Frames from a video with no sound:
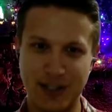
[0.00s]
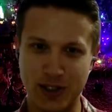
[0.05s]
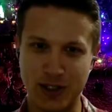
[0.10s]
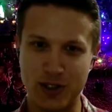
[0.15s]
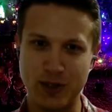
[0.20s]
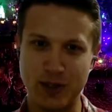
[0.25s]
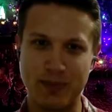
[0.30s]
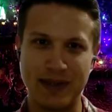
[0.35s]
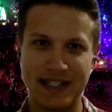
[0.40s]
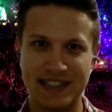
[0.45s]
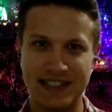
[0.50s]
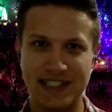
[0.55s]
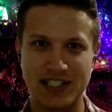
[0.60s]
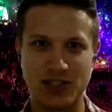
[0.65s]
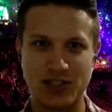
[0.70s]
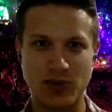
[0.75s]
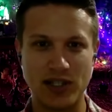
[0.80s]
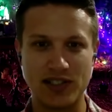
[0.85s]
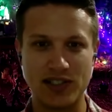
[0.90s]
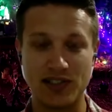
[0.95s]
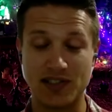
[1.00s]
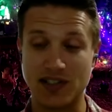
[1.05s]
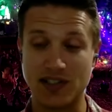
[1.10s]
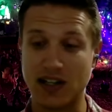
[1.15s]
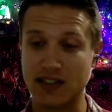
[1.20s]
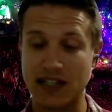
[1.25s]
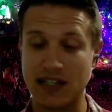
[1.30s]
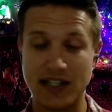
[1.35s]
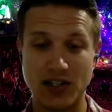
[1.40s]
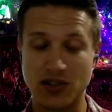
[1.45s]
the coupon situation
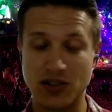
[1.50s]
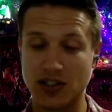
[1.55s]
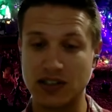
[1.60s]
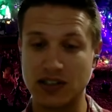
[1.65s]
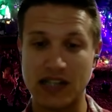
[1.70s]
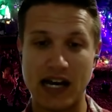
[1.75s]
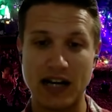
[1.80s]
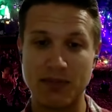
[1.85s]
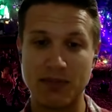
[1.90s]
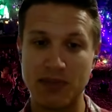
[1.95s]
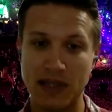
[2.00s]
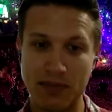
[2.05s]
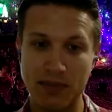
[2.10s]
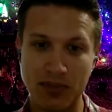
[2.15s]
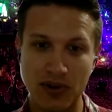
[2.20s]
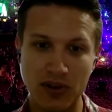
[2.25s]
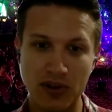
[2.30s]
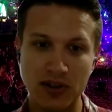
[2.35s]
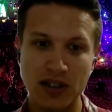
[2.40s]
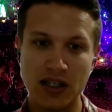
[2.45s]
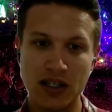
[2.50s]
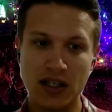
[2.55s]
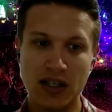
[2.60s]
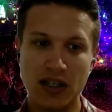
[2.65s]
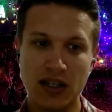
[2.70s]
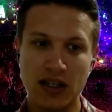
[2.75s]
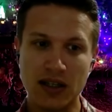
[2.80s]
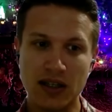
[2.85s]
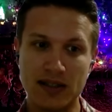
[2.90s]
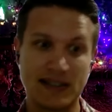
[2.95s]
sucked. I know that a lot of people,
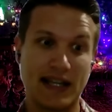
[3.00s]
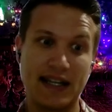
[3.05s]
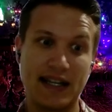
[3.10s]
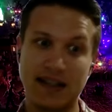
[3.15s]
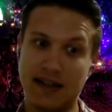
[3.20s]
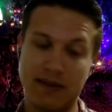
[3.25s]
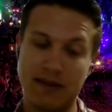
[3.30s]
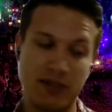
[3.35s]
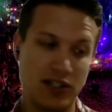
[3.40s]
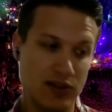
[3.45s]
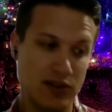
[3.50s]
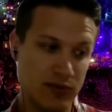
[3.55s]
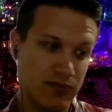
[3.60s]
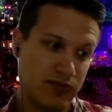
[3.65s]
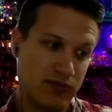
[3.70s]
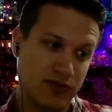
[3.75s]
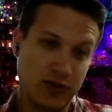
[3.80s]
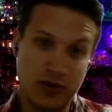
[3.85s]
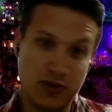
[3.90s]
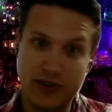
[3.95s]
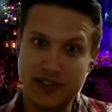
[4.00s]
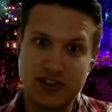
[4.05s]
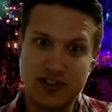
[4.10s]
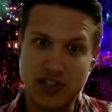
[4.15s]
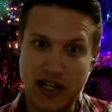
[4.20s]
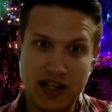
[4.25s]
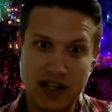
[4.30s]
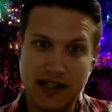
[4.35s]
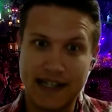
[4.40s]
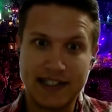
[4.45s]
because I, I mean, doing this
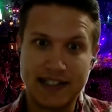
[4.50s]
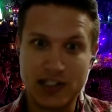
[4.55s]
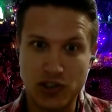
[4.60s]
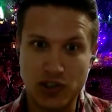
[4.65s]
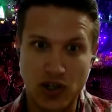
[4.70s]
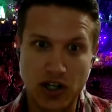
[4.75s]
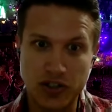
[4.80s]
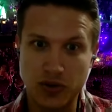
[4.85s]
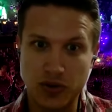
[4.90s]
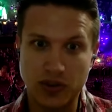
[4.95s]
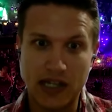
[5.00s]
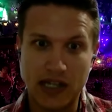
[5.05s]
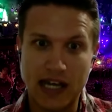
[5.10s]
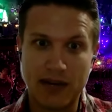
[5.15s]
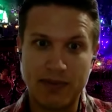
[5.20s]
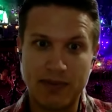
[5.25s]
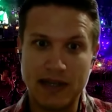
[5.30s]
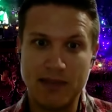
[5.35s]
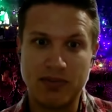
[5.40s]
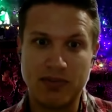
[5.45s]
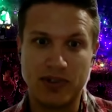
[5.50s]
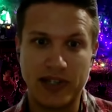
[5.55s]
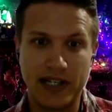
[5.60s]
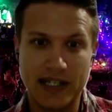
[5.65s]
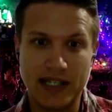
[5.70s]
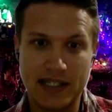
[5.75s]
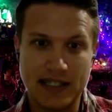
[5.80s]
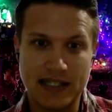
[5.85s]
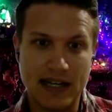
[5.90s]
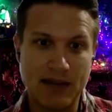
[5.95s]
channel, I get to talk to a lot of people, and
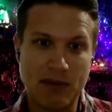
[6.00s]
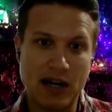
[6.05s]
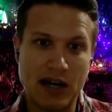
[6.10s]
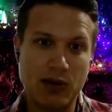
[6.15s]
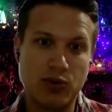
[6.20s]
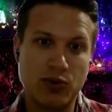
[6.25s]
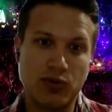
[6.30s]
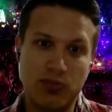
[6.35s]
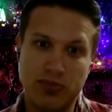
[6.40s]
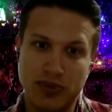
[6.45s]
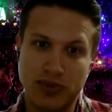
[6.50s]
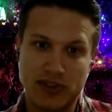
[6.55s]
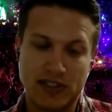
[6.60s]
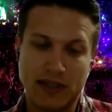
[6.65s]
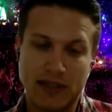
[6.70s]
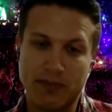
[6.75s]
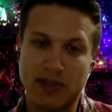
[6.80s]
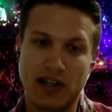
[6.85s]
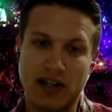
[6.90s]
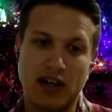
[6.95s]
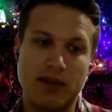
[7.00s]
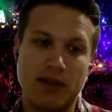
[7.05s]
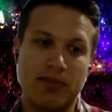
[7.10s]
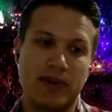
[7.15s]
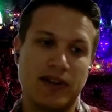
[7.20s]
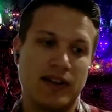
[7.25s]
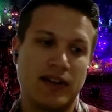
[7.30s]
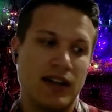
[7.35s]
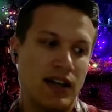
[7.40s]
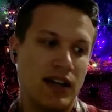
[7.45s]
anytime I would put something up,
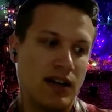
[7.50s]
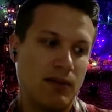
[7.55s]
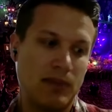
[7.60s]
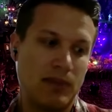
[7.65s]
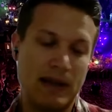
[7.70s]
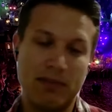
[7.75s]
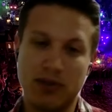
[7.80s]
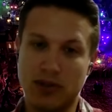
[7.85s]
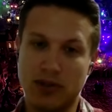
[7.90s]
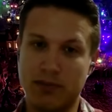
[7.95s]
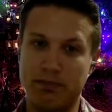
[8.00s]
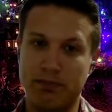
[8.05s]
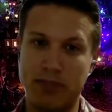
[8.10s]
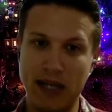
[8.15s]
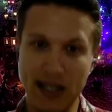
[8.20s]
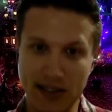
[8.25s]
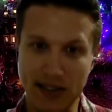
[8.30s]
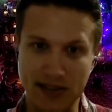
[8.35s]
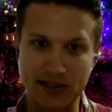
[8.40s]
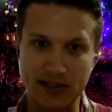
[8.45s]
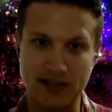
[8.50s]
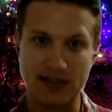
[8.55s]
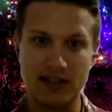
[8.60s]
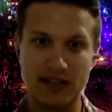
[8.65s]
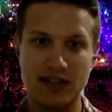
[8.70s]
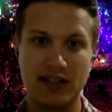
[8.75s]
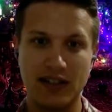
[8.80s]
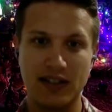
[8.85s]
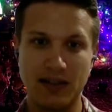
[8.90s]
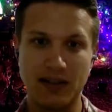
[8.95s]
and people are pissed
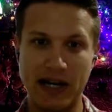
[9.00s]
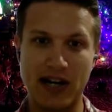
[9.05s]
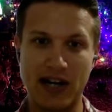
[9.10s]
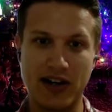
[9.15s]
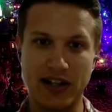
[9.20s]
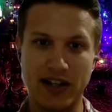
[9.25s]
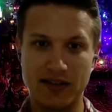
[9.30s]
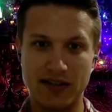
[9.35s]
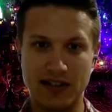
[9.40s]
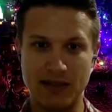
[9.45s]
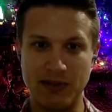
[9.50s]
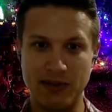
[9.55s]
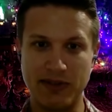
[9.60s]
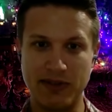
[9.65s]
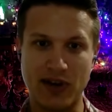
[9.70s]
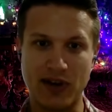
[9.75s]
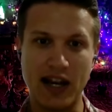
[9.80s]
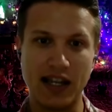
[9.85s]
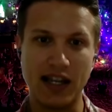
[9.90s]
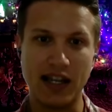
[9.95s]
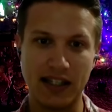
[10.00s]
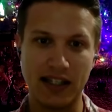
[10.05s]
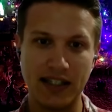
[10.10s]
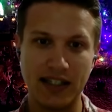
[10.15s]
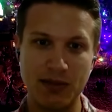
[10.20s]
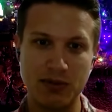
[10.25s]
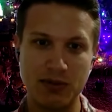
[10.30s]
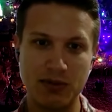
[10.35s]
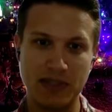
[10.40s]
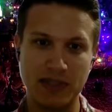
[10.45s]
about it. I mean, frankly,
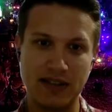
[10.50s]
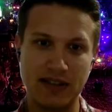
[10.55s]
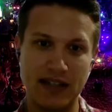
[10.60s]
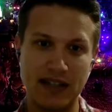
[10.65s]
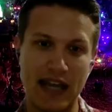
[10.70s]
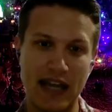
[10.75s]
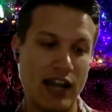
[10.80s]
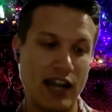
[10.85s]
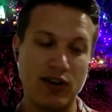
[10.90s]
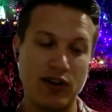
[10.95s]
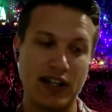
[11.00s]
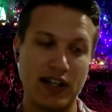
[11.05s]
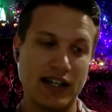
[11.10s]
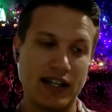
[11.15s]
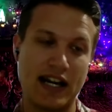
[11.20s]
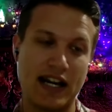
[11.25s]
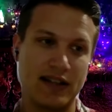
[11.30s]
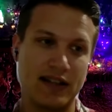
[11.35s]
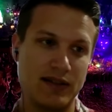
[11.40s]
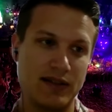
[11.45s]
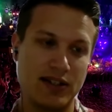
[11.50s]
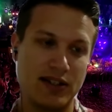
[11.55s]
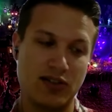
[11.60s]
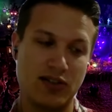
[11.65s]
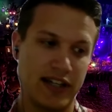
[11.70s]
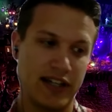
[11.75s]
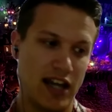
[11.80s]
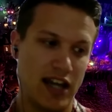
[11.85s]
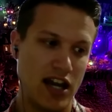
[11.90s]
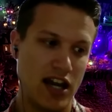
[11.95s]
they would be angry and kind of you know
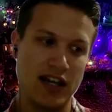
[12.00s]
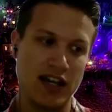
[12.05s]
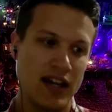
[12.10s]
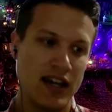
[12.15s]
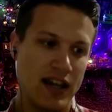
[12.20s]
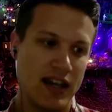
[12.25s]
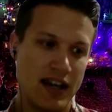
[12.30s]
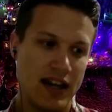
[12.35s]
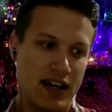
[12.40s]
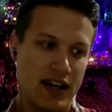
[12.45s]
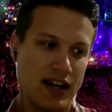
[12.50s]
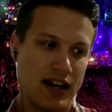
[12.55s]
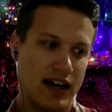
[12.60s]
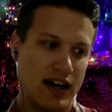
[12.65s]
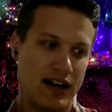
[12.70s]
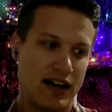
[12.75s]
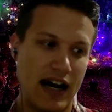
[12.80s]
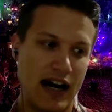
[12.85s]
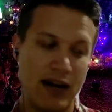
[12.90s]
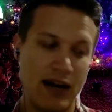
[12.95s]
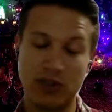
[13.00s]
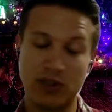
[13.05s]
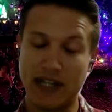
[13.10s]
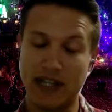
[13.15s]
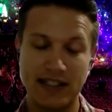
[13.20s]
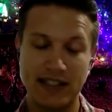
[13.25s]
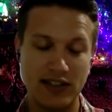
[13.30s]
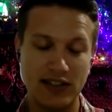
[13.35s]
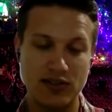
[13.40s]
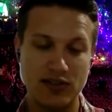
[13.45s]
like, hey, I would
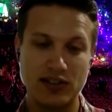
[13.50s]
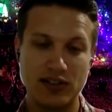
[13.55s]
like to do